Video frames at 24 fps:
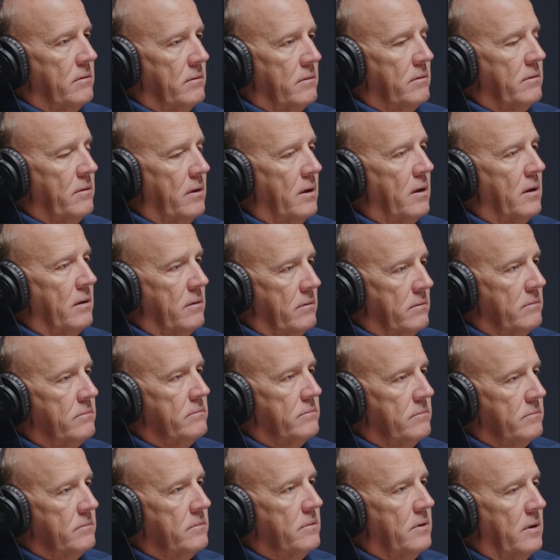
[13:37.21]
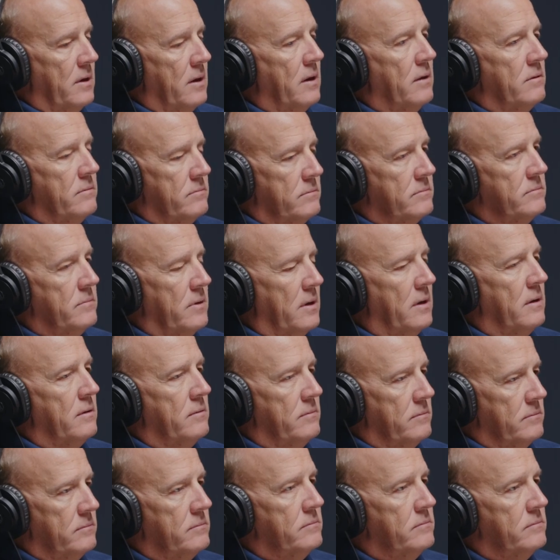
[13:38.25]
deep spiritual thing. Ruach is